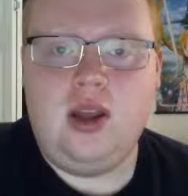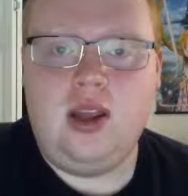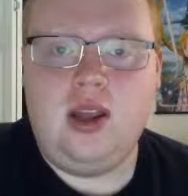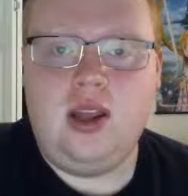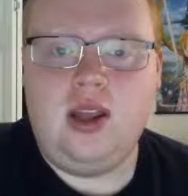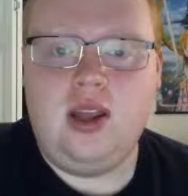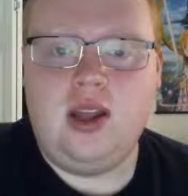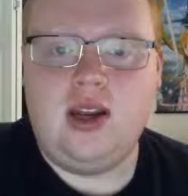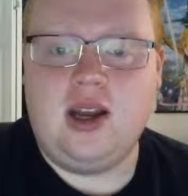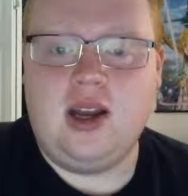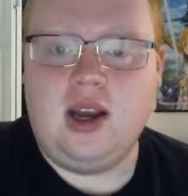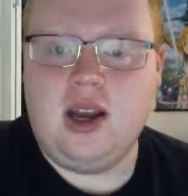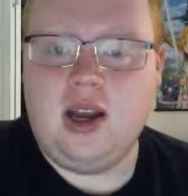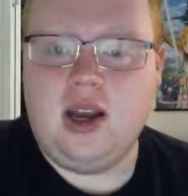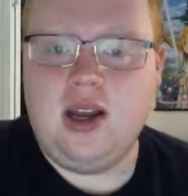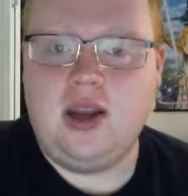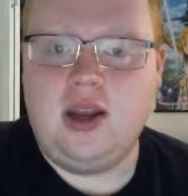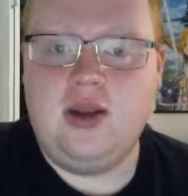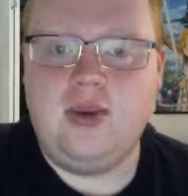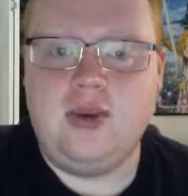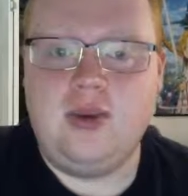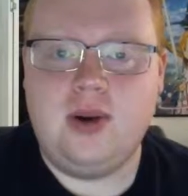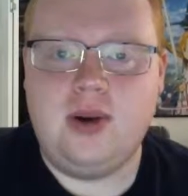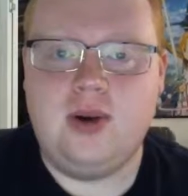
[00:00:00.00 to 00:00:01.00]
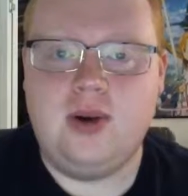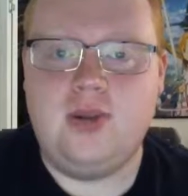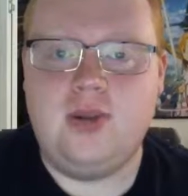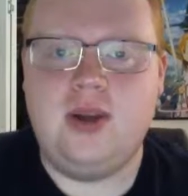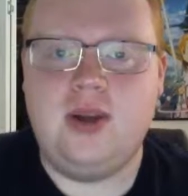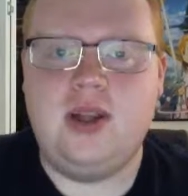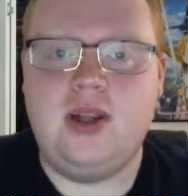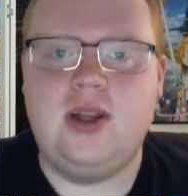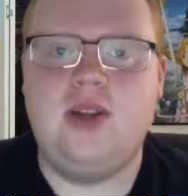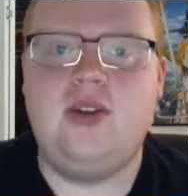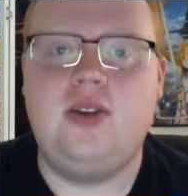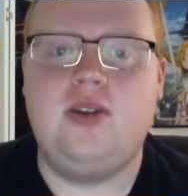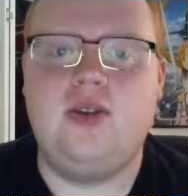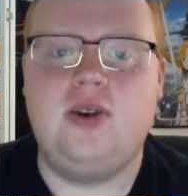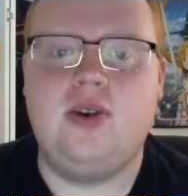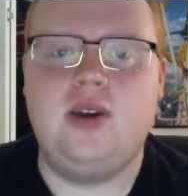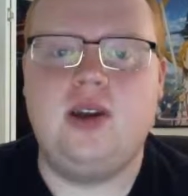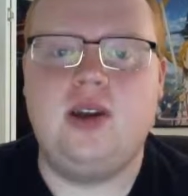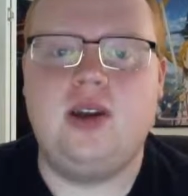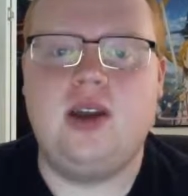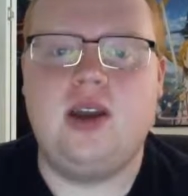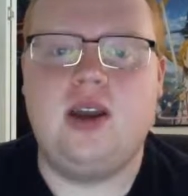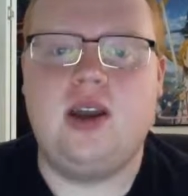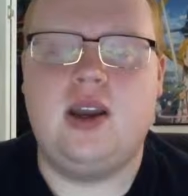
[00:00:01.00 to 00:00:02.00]
he and I will be
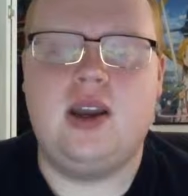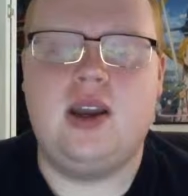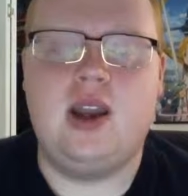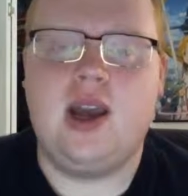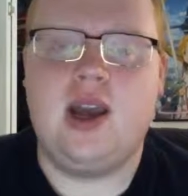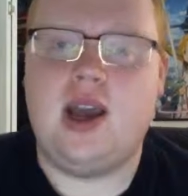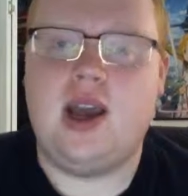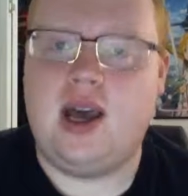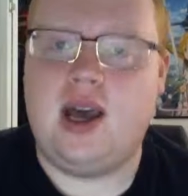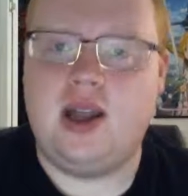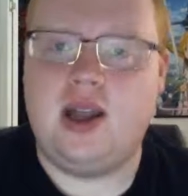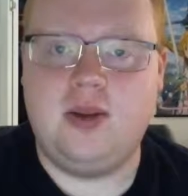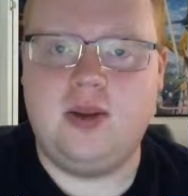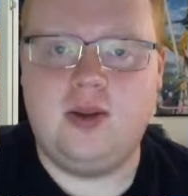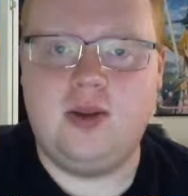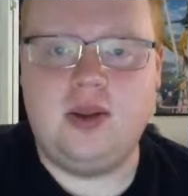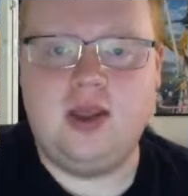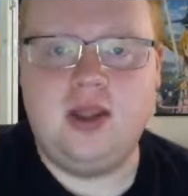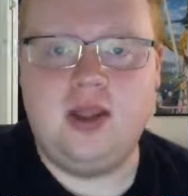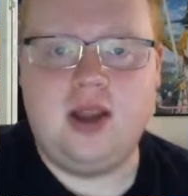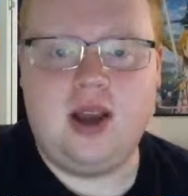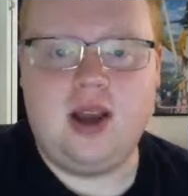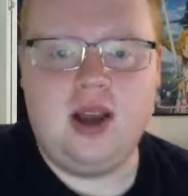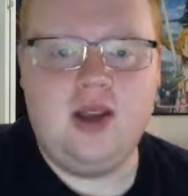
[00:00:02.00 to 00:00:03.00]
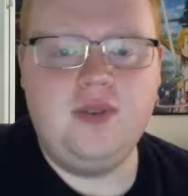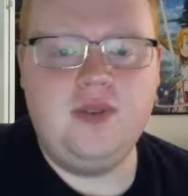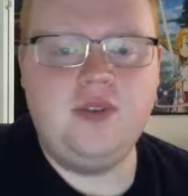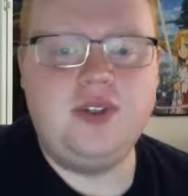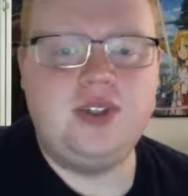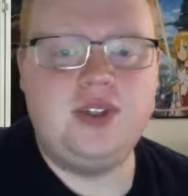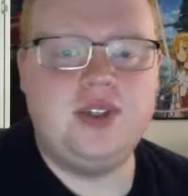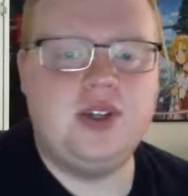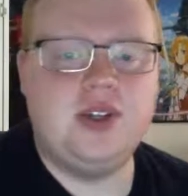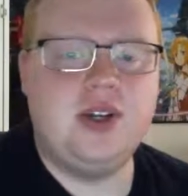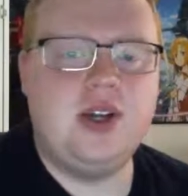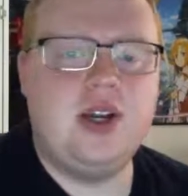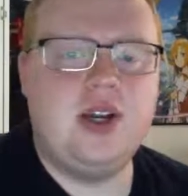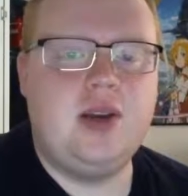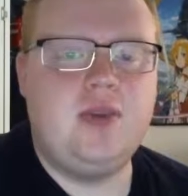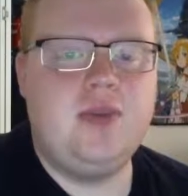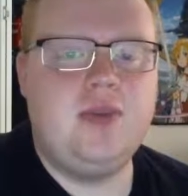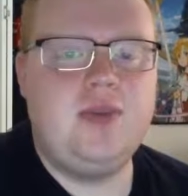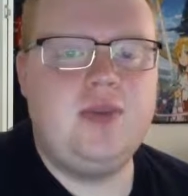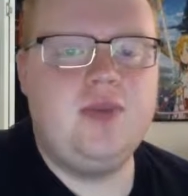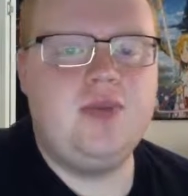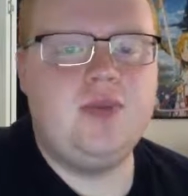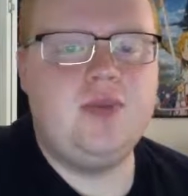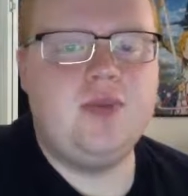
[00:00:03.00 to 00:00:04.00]
doing a Halloween live
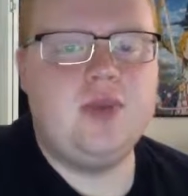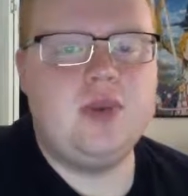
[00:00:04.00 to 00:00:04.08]
stream.